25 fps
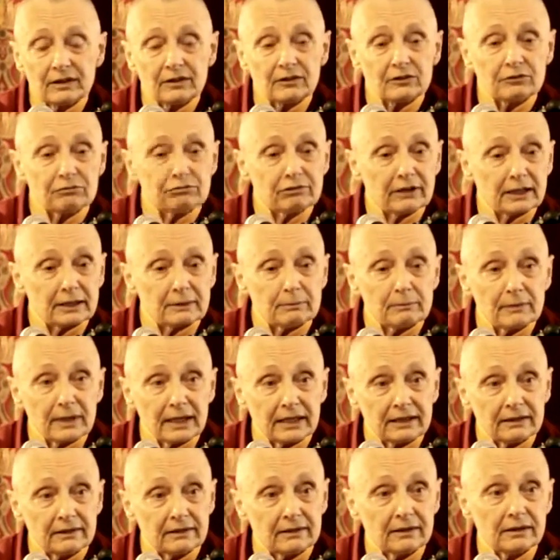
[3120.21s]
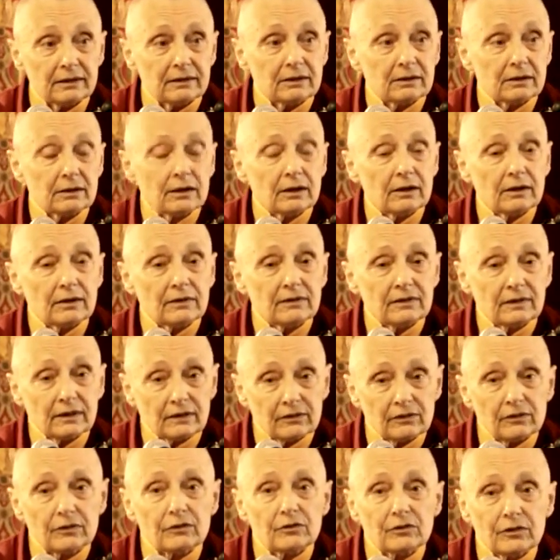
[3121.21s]
this fragmented
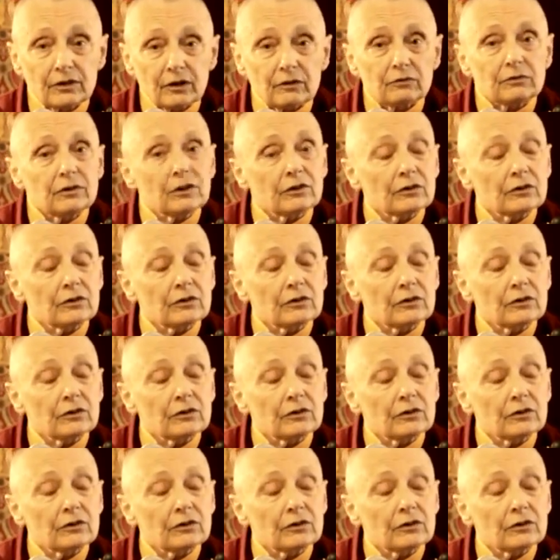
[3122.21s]
sense of self,